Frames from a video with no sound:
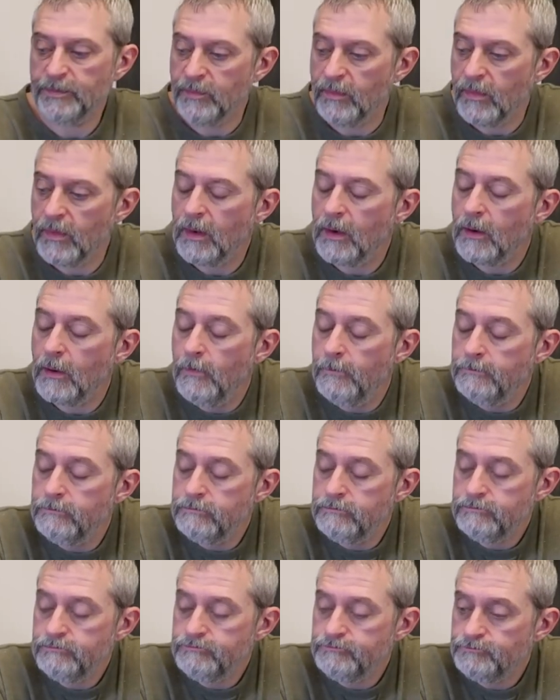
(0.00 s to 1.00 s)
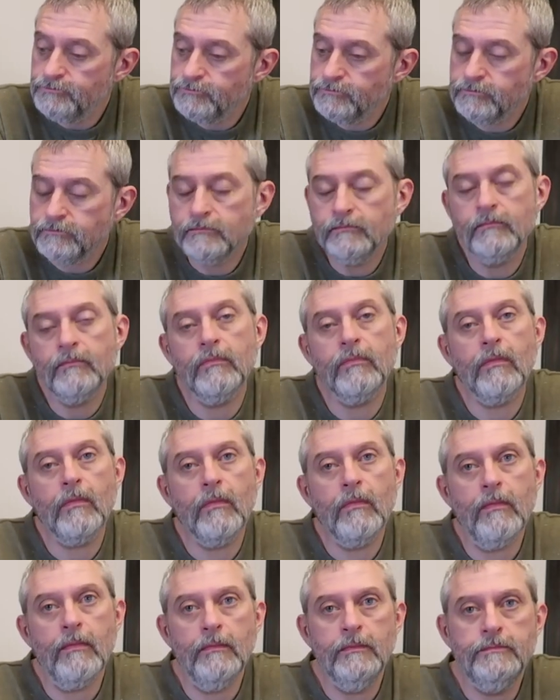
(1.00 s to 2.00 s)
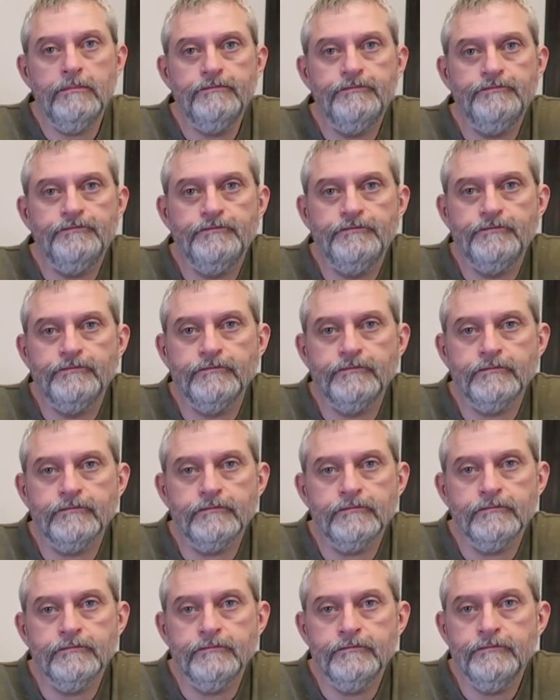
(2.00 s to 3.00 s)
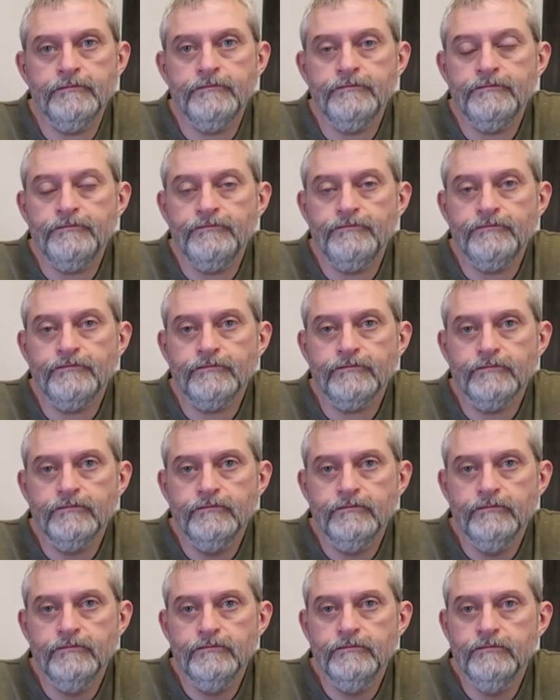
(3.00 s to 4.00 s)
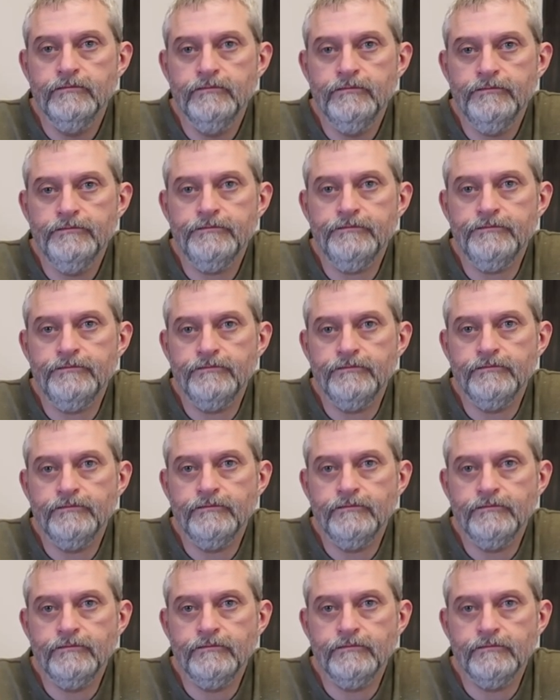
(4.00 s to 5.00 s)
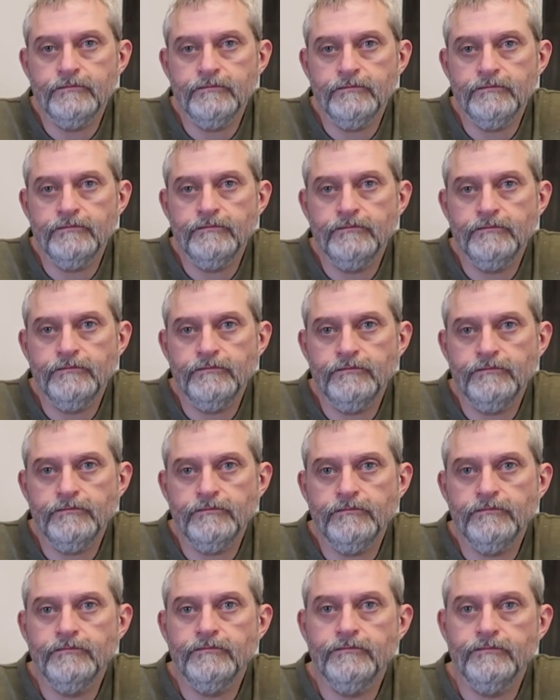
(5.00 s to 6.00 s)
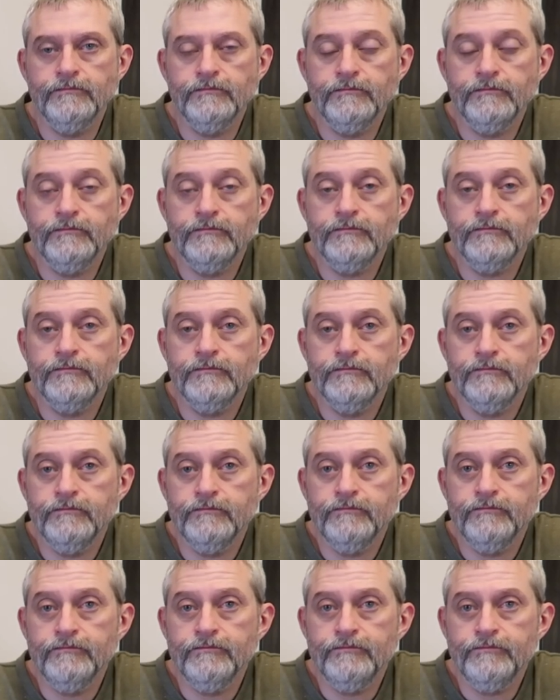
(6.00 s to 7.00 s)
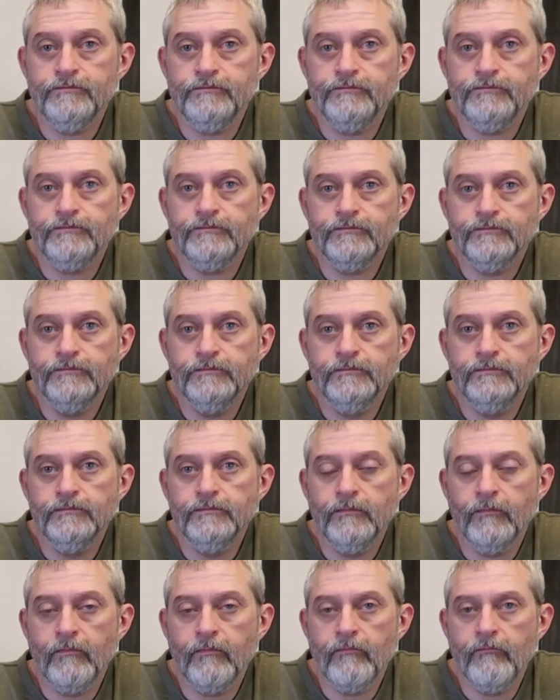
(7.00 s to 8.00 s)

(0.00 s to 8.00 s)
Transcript: [no speech]